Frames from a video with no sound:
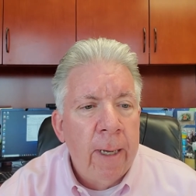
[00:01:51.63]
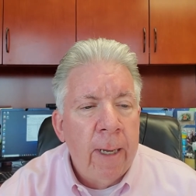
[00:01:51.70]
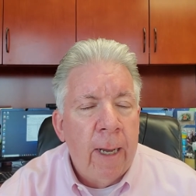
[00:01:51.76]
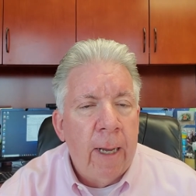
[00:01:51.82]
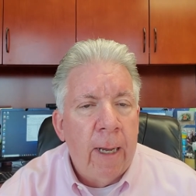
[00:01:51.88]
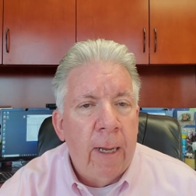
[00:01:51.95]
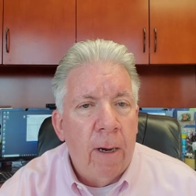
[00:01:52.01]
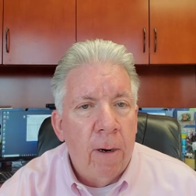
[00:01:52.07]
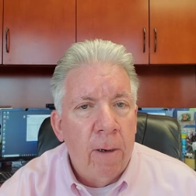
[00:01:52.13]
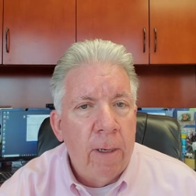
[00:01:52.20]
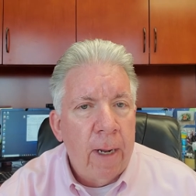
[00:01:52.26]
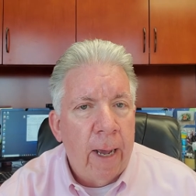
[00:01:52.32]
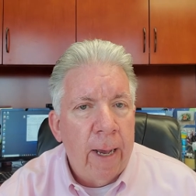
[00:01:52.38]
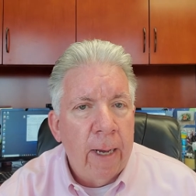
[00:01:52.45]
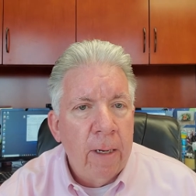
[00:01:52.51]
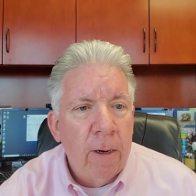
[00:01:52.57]
Uh, her
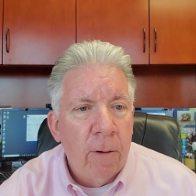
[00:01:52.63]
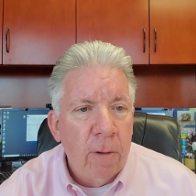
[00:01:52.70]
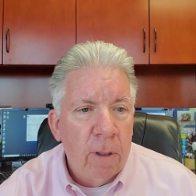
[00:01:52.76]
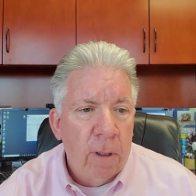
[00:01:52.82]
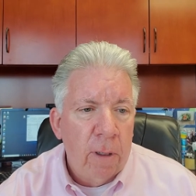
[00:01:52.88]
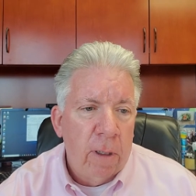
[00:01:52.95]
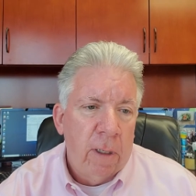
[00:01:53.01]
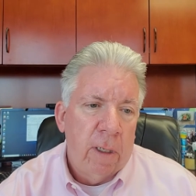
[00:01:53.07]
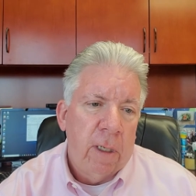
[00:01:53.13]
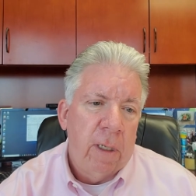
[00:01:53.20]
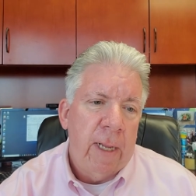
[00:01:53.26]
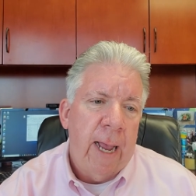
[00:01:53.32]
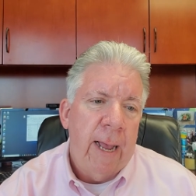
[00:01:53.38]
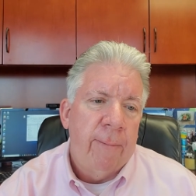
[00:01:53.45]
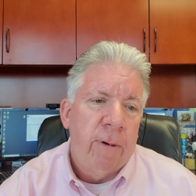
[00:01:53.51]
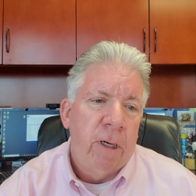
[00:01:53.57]
diagnosis is
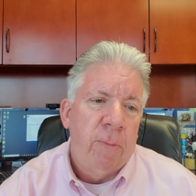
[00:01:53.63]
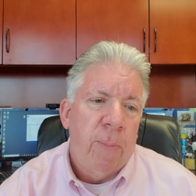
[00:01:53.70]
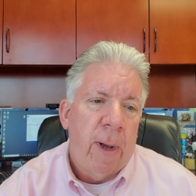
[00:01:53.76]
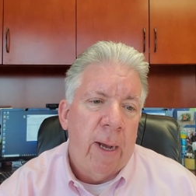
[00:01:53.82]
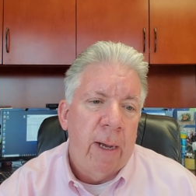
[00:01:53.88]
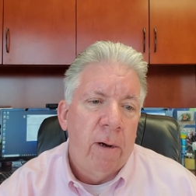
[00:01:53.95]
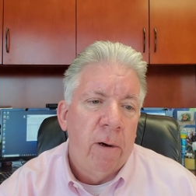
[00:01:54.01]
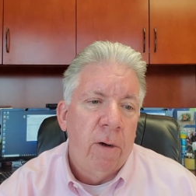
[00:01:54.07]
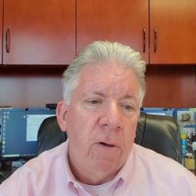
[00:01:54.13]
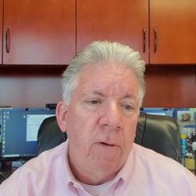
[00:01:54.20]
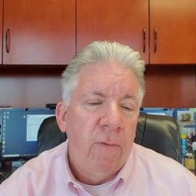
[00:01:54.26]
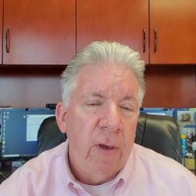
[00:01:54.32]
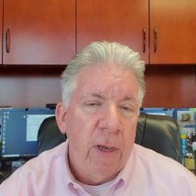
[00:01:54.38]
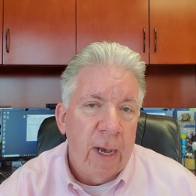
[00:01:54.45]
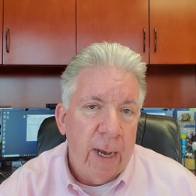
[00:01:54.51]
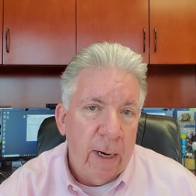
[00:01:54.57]
established by her
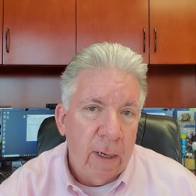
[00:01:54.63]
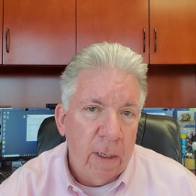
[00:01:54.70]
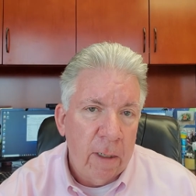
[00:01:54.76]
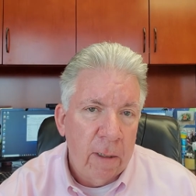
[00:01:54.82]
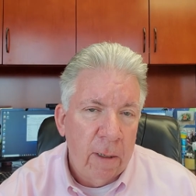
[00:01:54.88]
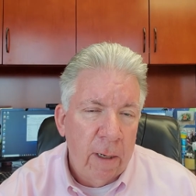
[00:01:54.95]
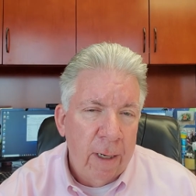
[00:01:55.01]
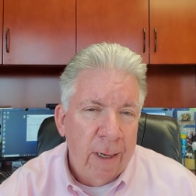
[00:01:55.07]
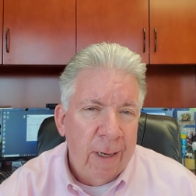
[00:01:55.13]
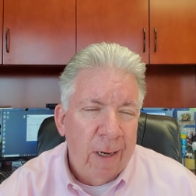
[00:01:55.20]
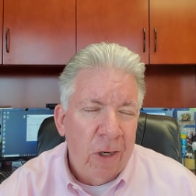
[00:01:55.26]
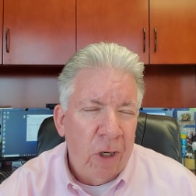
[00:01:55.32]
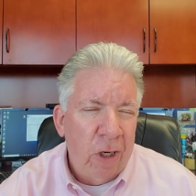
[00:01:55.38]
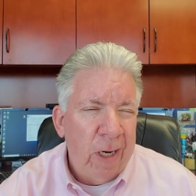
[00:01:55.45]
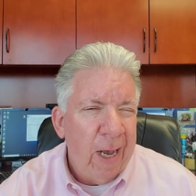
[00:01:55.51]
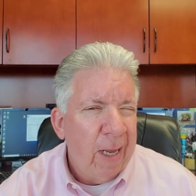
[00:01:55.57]
uveitis
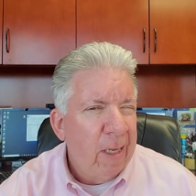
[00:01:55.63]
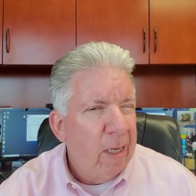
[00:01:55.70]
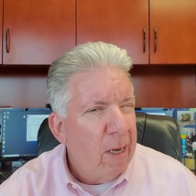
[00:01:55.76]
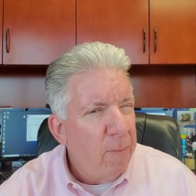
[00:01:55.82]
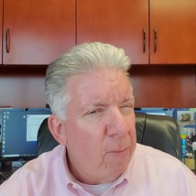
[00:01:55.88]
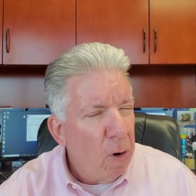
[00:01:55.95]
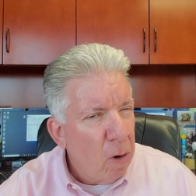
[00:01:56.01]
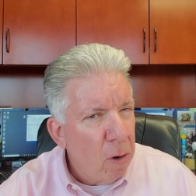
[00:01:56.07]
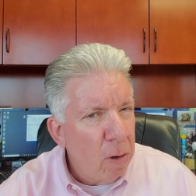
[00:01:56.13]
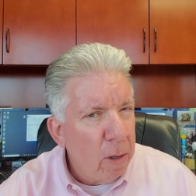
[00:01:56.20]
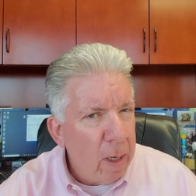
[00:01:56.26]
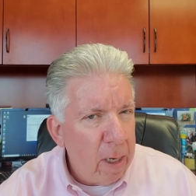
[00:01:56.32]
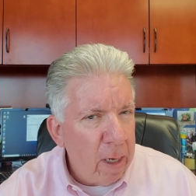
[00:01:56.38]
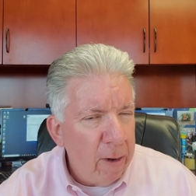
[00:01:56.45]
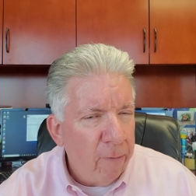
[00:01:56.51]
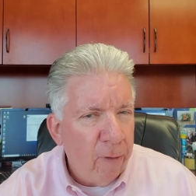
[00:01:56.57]
she had some
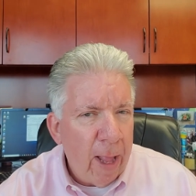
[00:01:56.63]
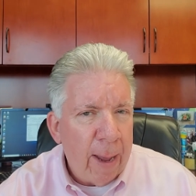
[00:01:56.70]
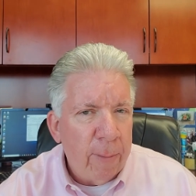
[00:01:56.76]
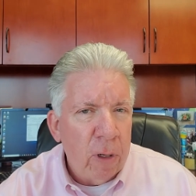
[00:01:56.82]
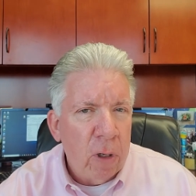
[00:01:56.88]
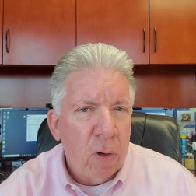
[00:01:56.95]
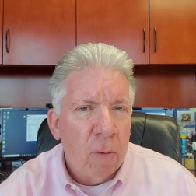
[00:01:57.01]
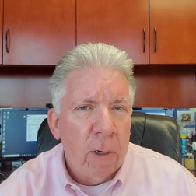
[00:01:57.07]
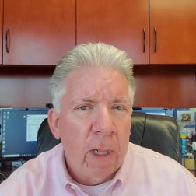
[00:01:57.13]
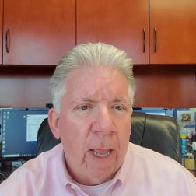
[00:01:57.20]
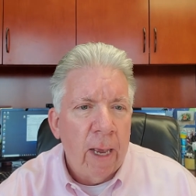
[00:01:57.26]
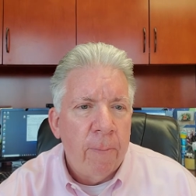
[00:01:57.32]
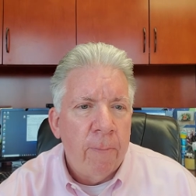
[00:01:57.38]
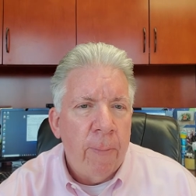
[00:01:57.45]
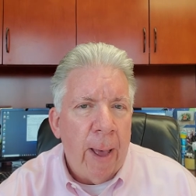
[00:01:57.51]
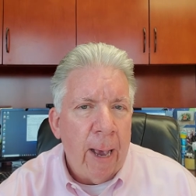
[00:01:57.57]
early inflammatory
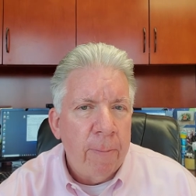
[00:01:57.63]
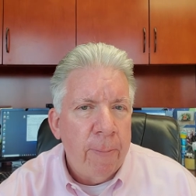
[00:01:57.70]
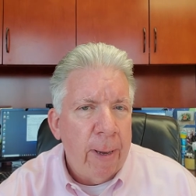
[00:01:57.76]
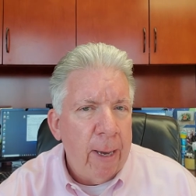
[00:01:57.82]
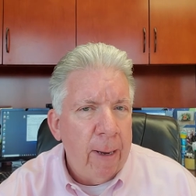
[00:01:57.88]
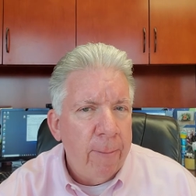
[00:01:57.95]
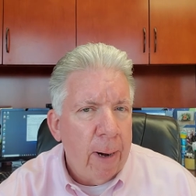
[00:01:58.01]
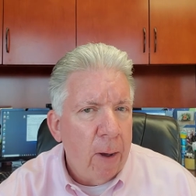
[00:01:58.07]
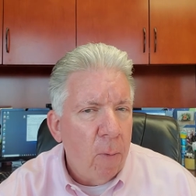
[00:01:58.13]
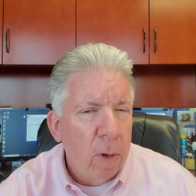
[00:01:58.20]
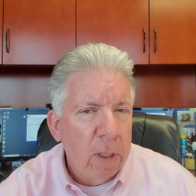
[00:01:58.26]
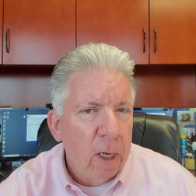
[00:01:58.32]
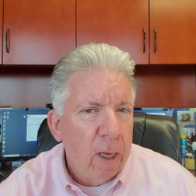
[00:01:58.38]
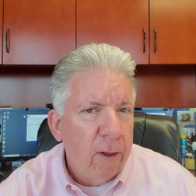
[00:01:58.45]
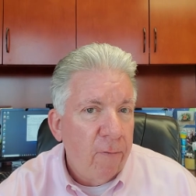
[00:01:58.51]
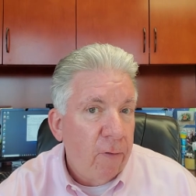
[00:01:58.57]
like back pain, but I
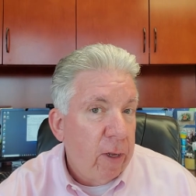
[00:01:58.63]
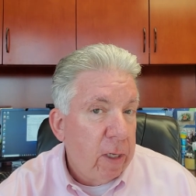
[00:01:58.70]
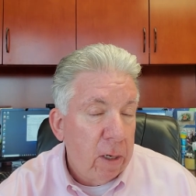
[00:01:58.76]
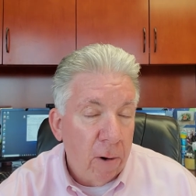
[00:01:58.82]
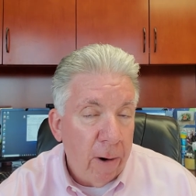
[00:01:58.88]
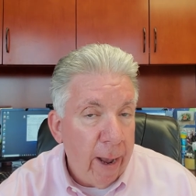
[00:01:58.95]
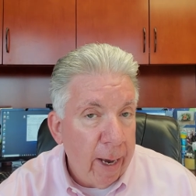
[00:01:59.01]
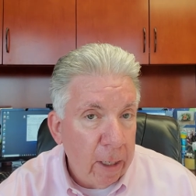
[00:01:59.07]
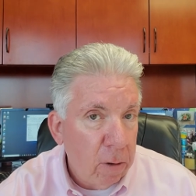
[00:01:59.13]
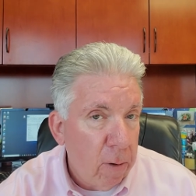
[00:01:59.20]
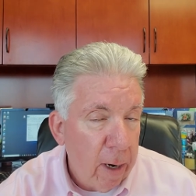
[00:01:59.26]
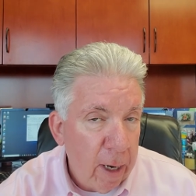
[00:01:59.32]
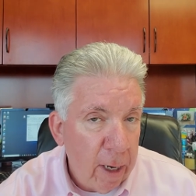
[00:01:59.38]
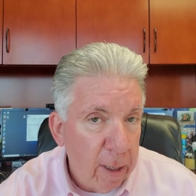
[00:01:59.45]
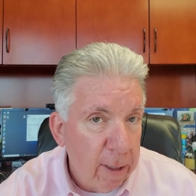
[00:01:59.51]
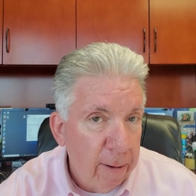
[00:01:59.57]
wasn't convinced, and her x
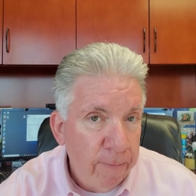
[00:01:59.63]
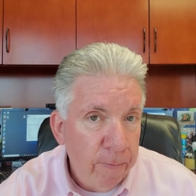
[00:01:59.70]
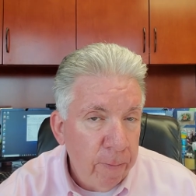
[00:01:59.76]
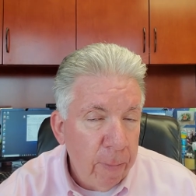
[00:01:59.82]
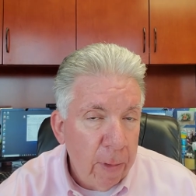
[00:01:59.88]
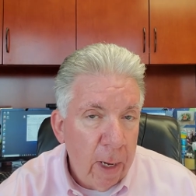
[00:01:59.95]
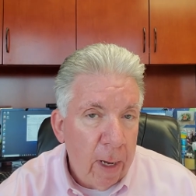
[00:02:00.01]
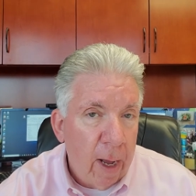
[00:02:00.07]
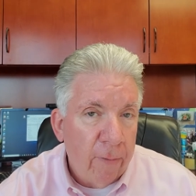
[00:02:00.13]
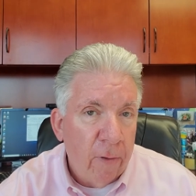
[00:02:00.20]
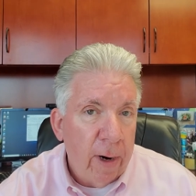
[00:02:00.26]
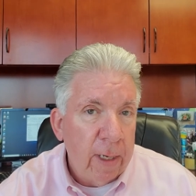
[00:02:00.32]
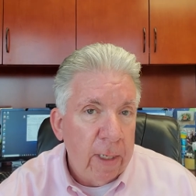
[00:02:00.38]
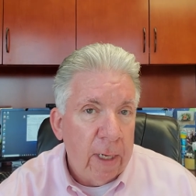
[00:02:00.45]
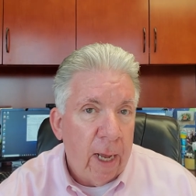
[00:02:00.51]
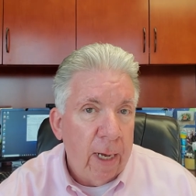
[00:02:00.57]
rays of
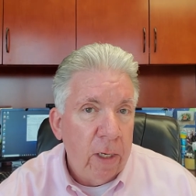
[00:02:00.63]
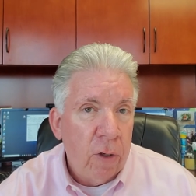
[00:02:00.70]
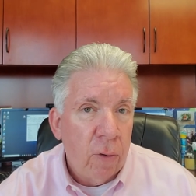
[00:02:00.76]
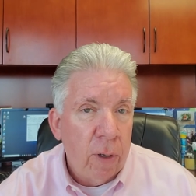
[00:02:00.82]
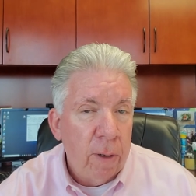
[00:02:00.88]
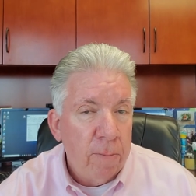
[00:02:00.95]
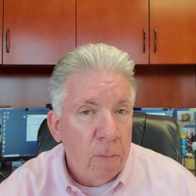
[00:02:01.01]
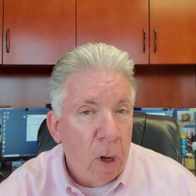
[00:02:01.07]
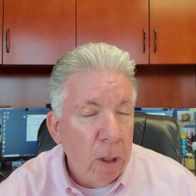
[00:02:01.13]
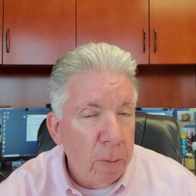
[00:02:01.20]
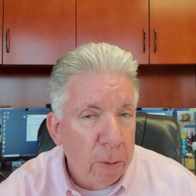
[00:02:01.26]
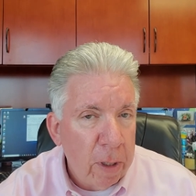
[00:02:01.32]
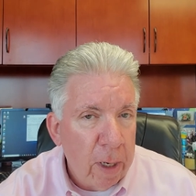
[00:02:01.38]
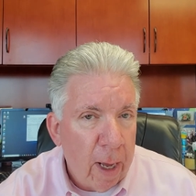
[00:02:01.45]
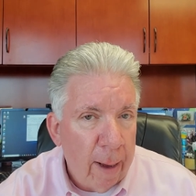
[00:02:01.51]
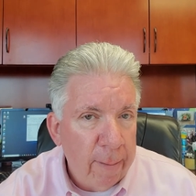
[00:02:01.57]
her SI joint
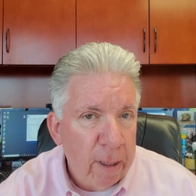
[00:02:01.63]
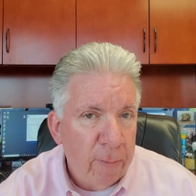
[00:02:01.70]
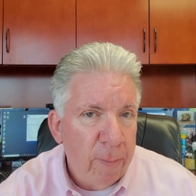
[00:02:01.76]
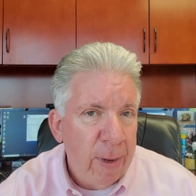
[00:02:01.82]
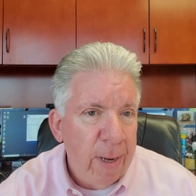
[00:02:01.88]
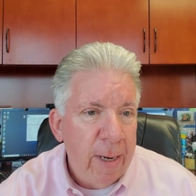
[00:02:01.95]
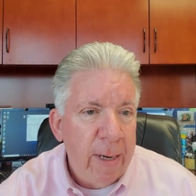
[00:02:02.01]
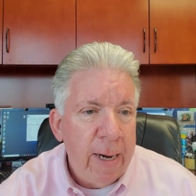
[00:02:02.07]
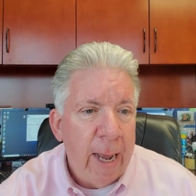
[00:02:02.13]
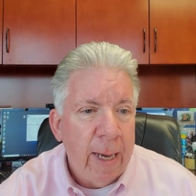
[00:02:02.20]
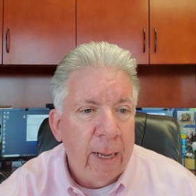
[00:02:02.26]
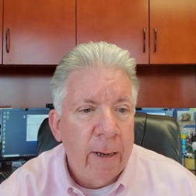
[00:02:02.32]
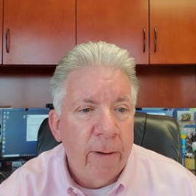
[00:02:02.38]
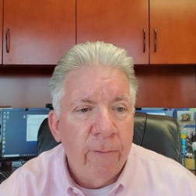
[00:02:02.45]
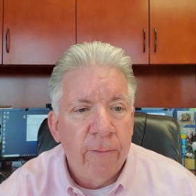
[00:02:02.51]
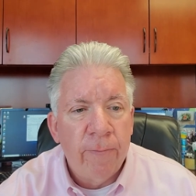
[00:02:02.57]
multiple times have been
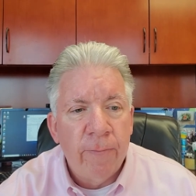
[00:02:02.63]
negative.